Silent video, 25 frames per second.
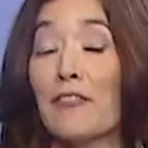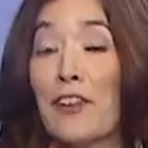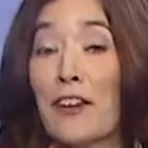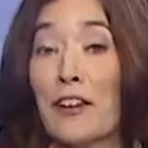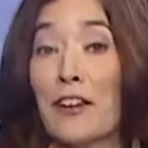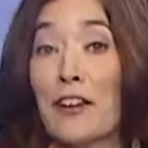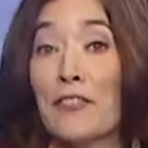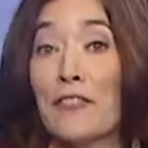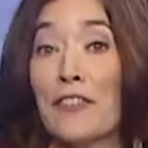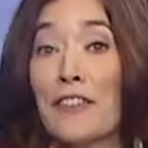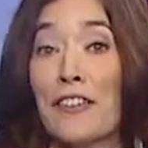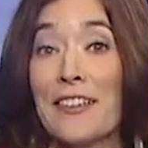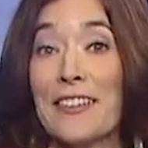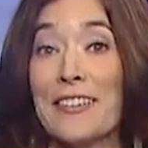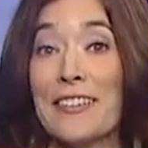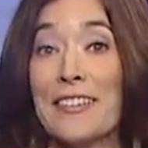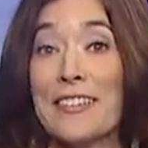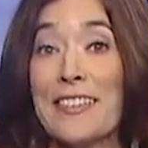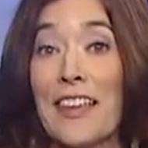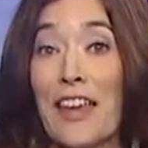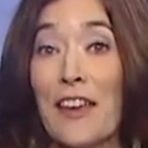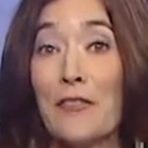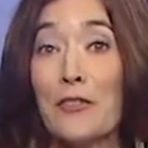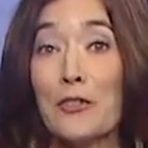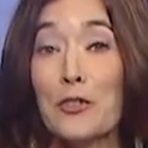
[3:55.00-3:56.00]
very, very
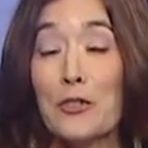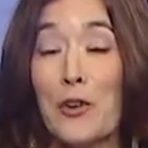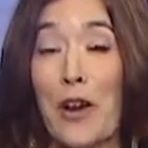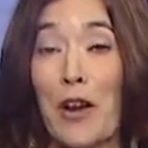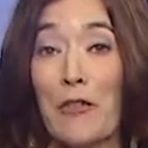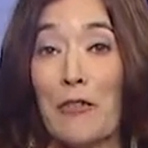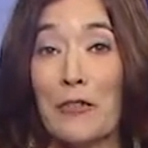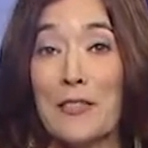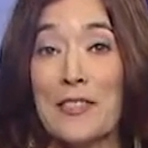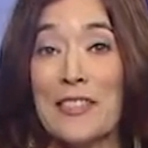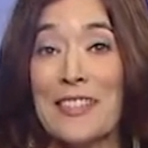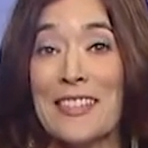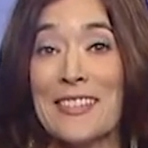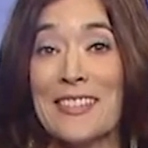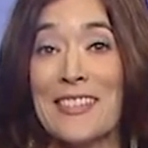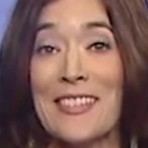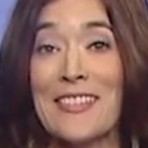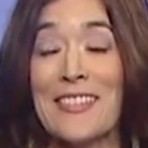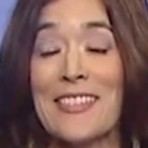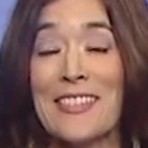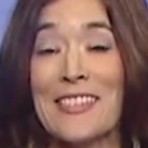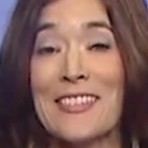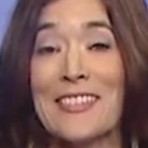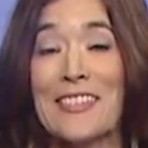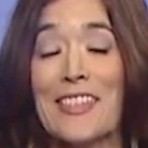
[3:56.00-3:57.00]
safe travel
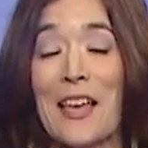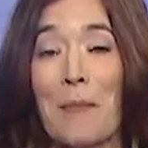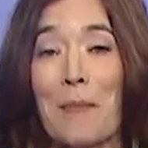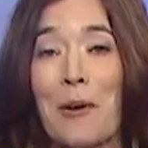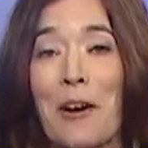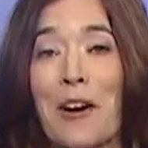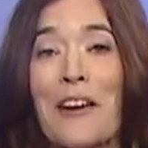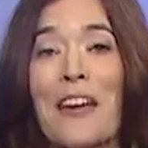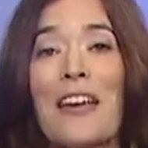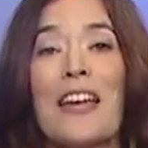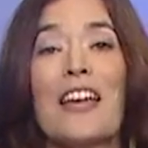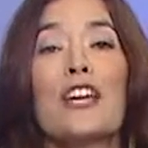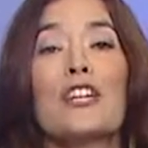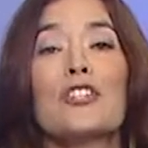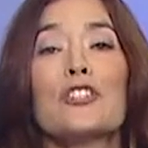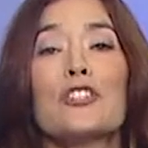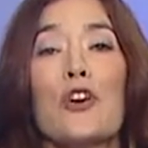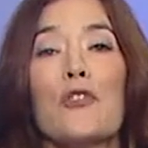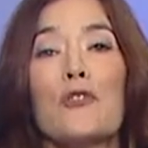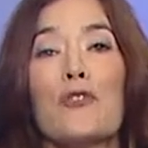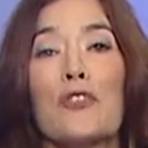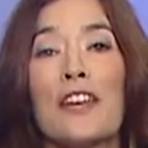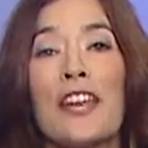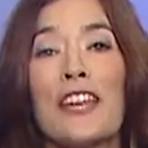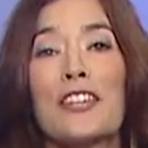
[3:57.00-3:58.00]
season this summer.
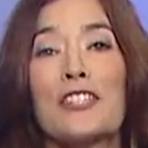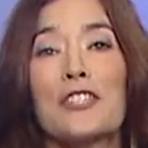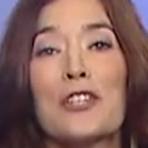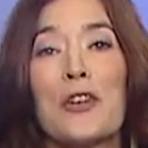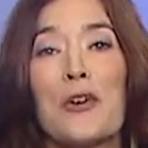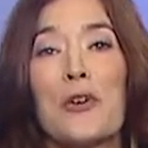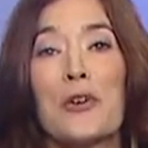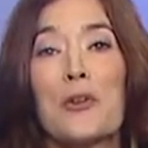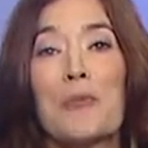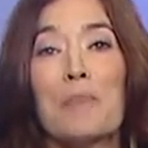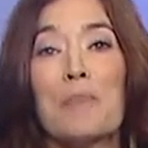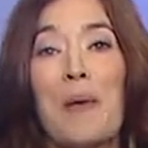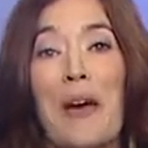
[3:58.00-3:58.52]
Don't forget to go to